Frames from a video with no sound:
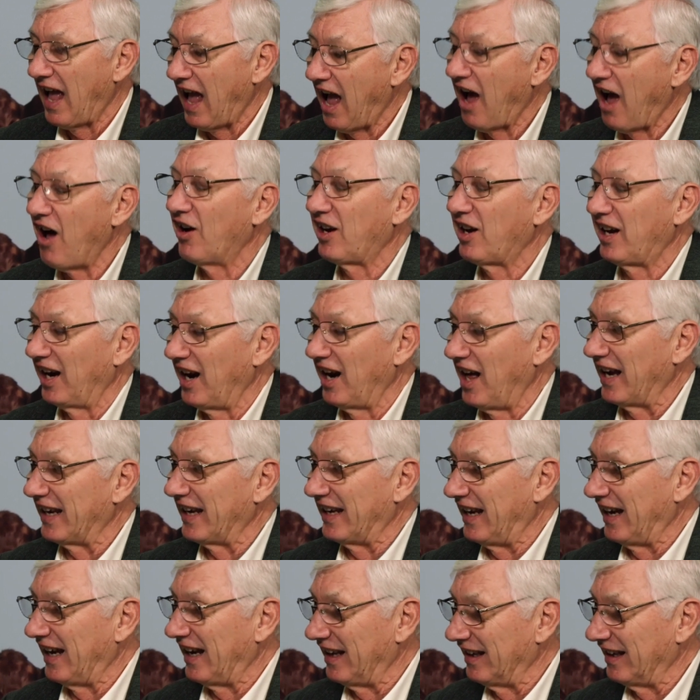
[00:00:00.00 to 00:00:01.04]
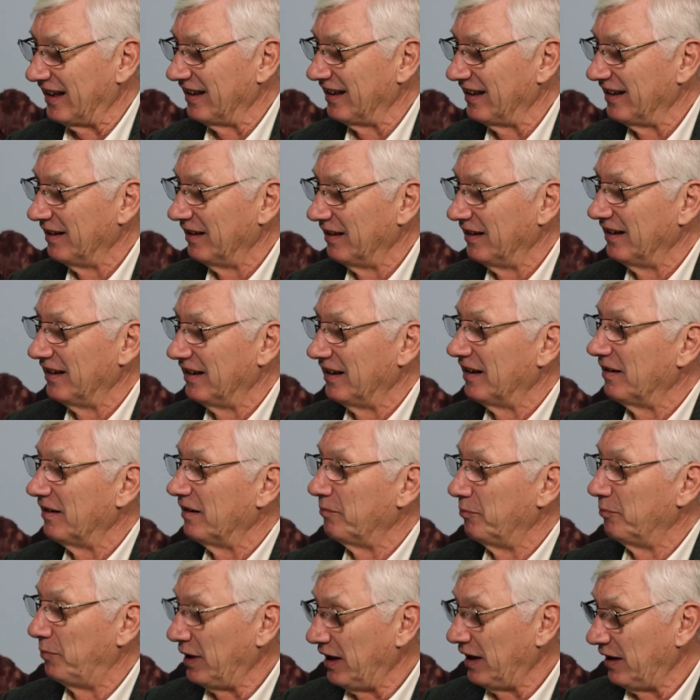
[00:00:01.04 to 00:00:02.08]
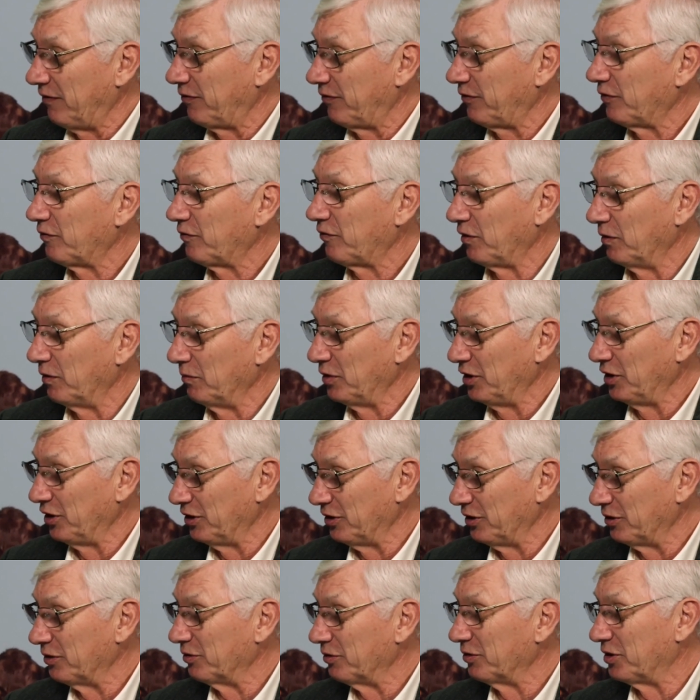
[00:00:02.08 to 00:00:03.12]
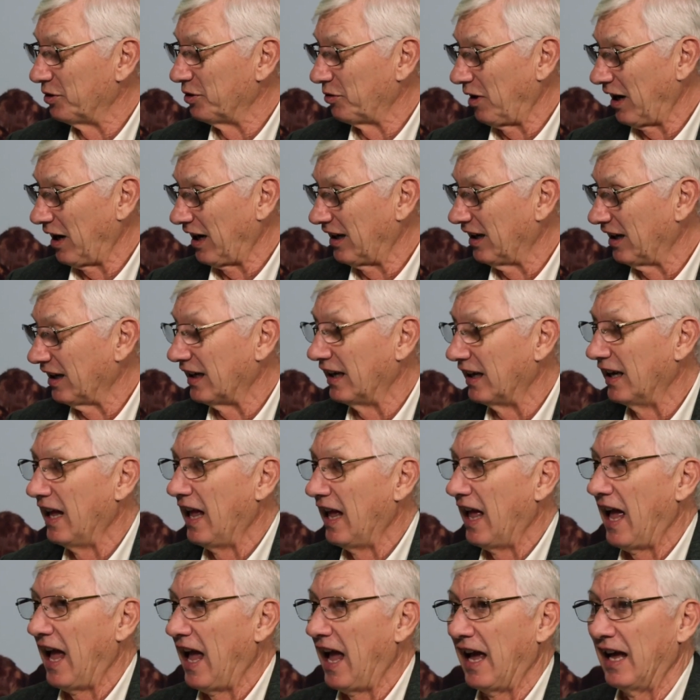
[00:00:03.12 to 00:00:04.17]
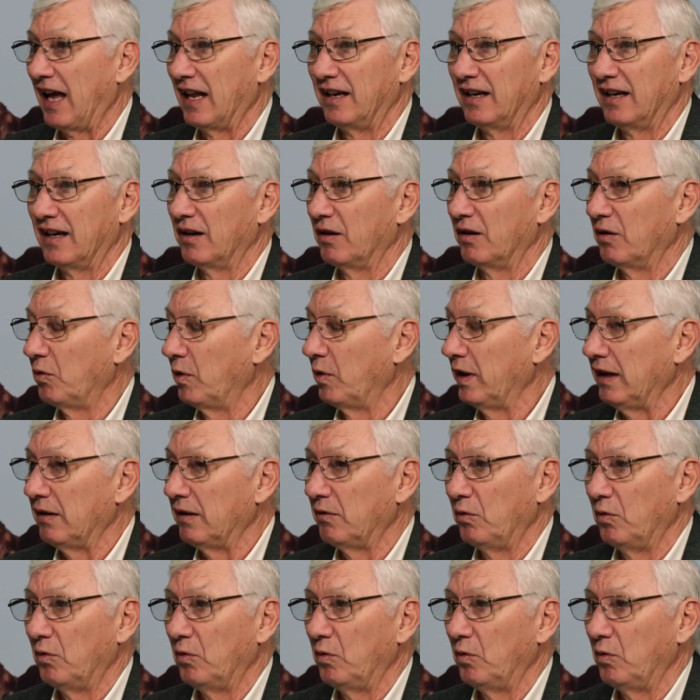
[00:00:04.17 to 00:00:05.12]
how can I get beef from you directly? And we